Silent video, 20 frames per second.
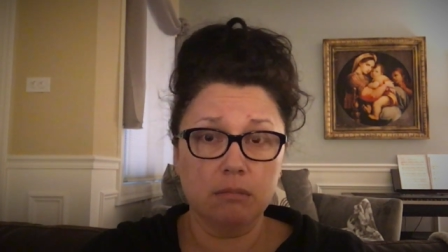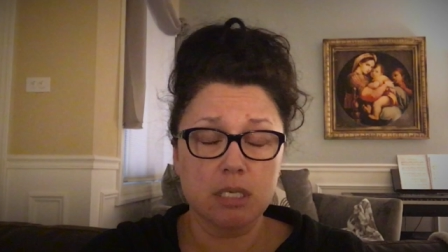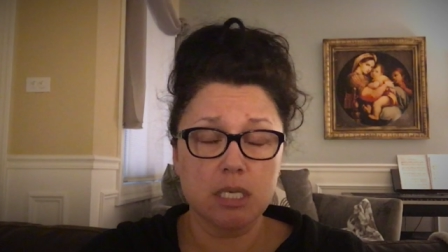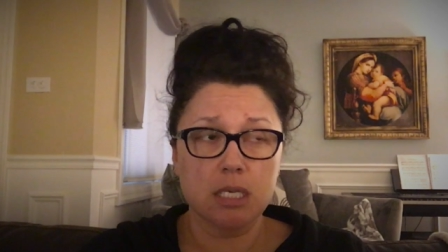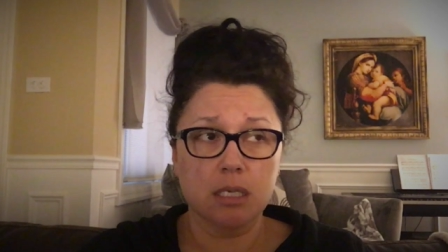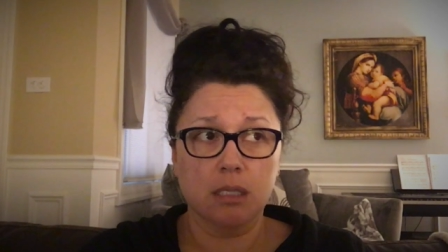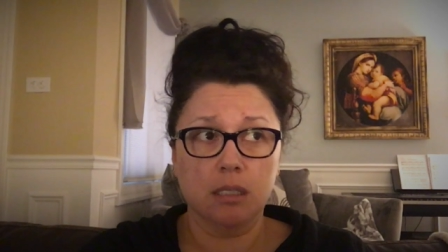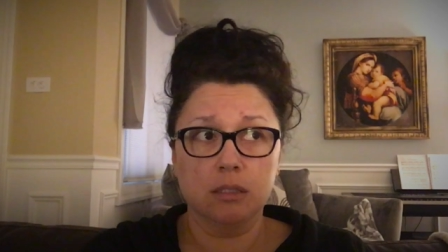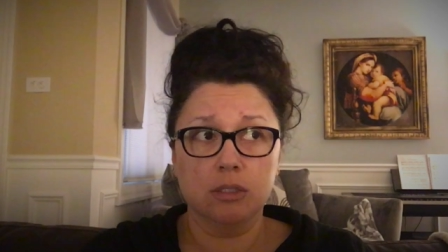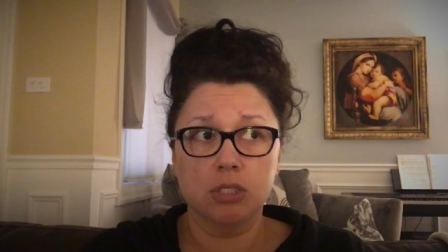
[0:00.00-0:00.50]

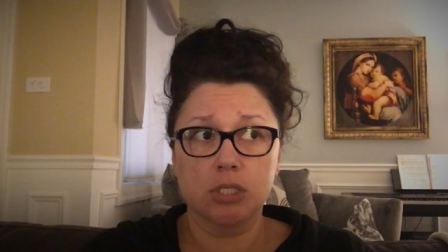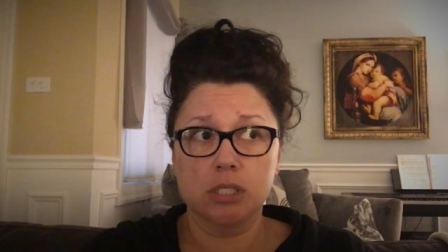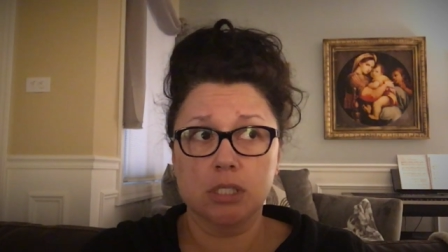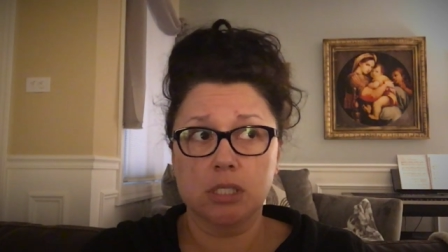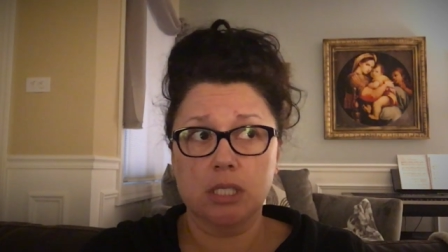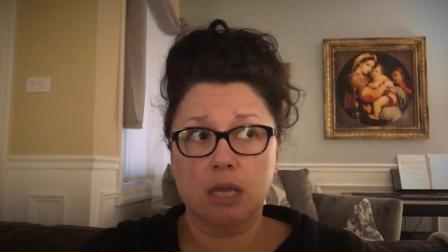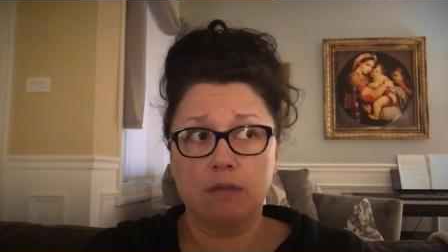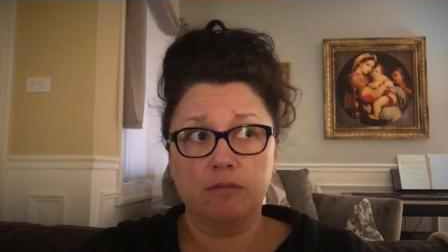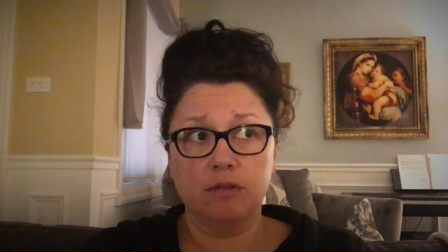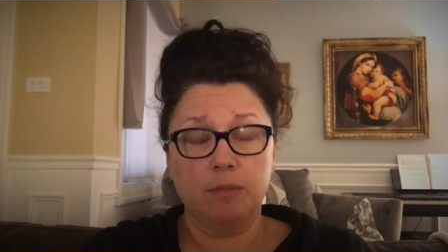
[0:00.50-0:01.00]
he'll just
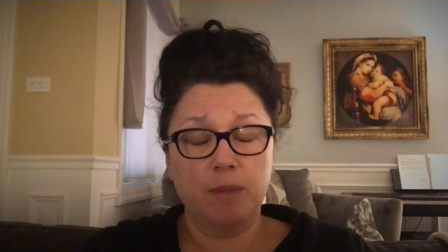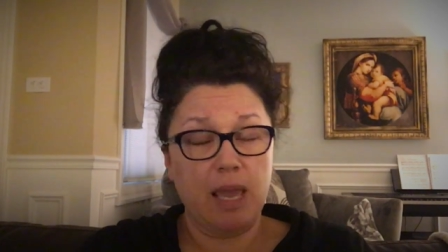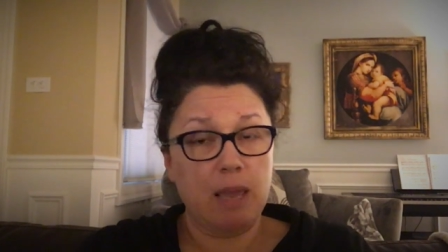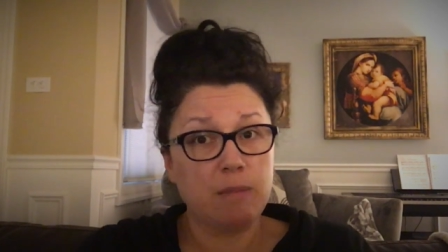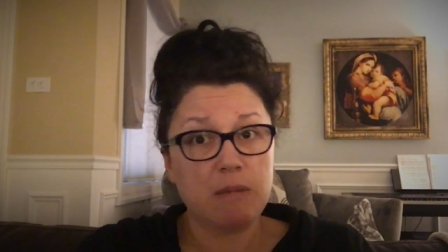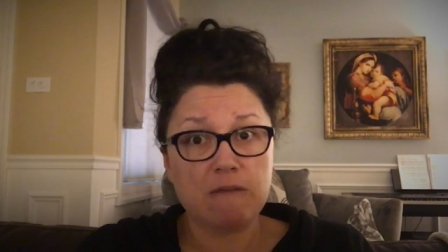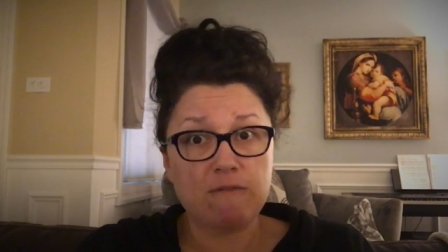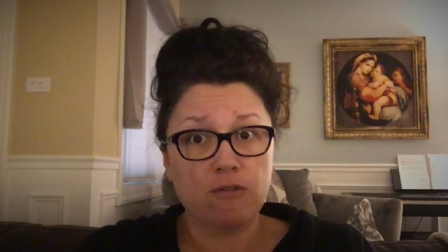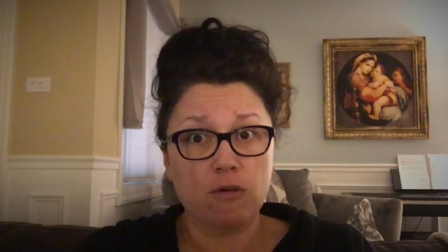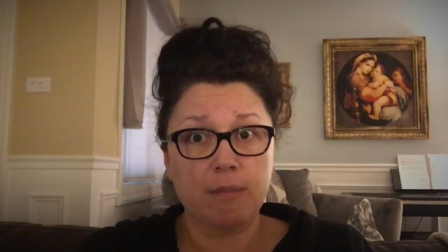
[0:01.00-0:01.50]
have to pay
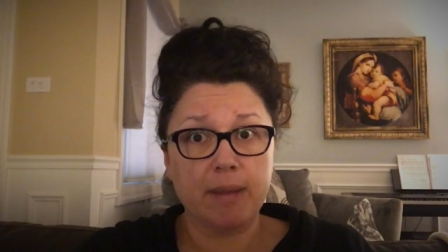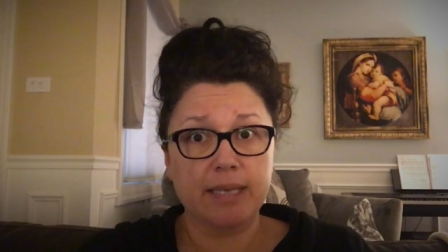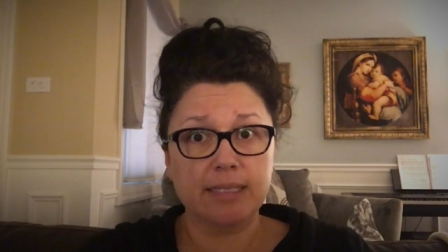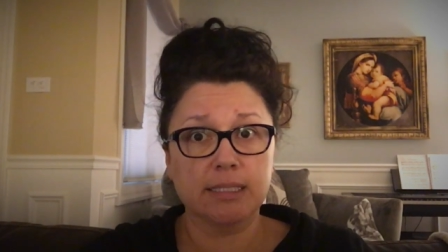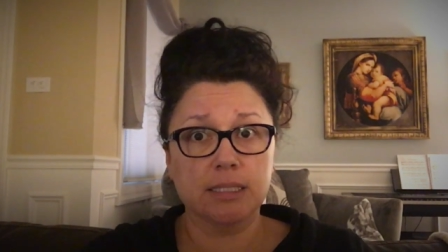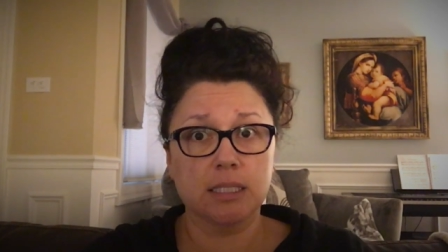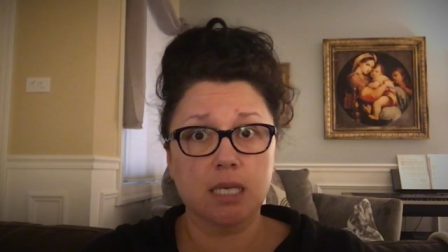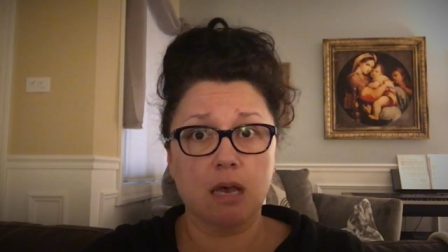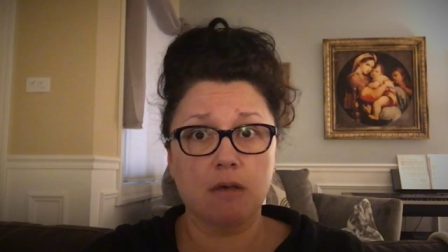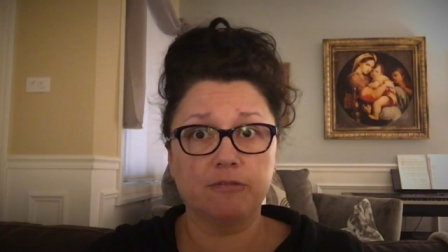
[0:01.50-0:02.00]
me for my
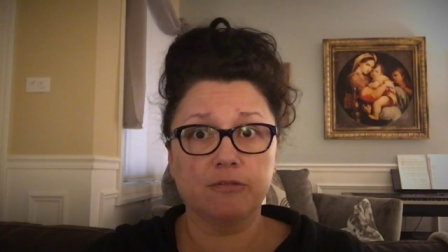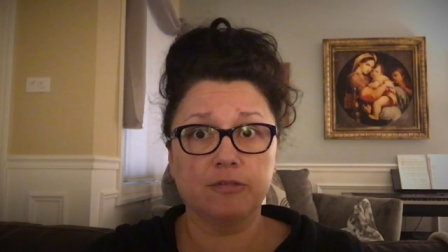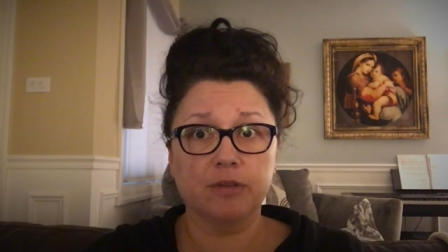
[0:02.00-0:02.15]
stuff,